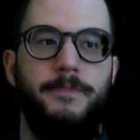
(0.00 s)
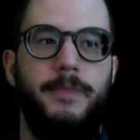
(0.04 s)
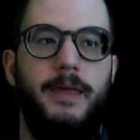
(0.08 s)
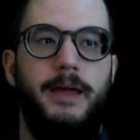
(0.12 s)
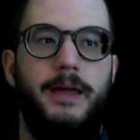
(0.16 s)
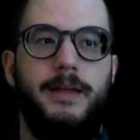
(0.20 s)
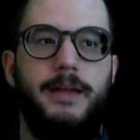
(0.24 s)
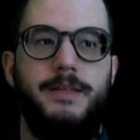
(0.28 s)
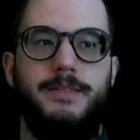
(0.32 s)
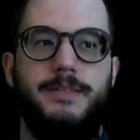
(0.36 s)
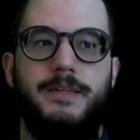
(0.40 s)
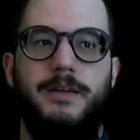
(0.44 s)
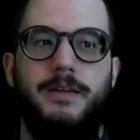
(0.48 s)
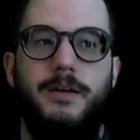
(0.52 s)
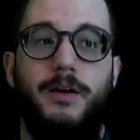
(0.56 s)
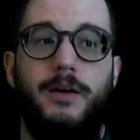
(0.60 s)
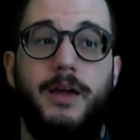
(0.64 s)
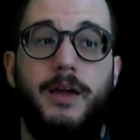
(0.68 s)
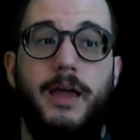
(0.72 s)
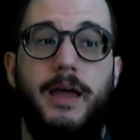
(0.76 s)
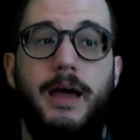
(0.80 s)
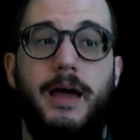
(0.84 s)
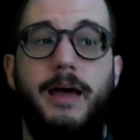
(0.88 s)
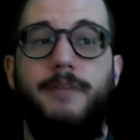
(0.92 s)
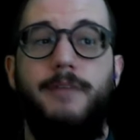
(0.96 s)
I can see,
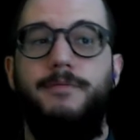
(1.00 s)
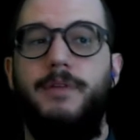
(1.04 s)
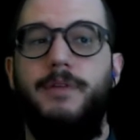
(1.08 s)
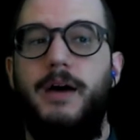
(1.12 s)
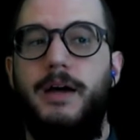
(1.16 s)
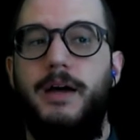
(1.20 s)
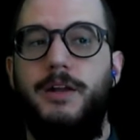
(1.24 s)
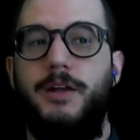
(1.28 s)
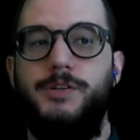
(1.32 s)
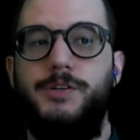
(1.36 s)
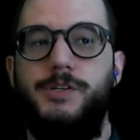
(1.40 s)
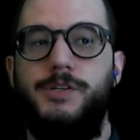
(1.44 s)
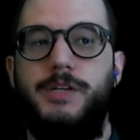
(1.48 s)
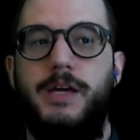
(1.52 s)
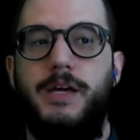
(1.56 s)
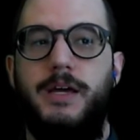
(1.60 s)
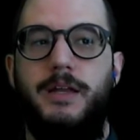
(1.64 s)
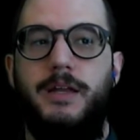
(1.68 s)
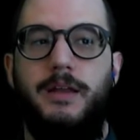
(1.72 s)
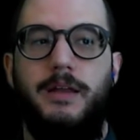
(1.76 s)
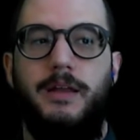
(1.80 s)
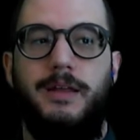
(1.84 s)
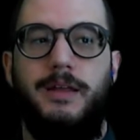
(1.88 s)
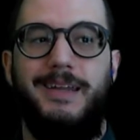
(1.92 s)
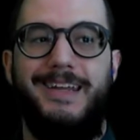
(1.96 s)
okay, I have
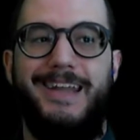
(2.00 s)
910,